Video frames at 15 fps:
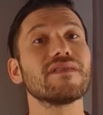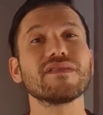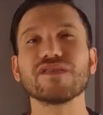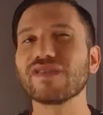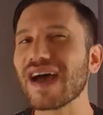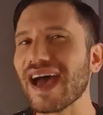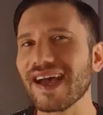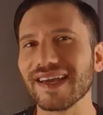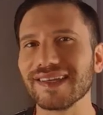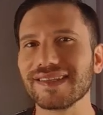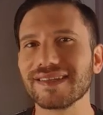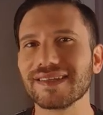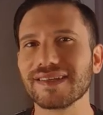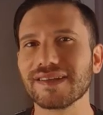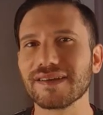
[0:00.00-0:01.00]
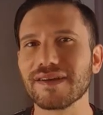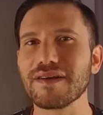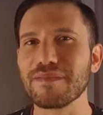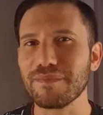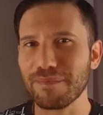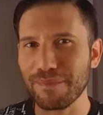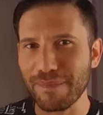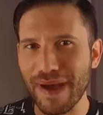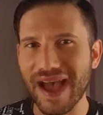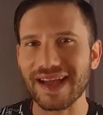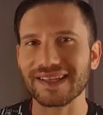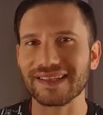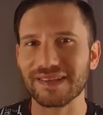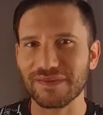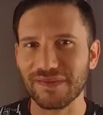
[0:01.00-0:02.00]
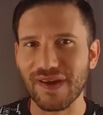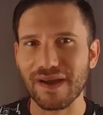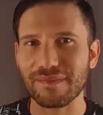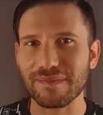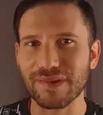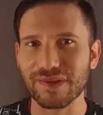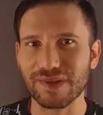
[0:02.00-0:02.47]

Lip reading: fight bad Fabio.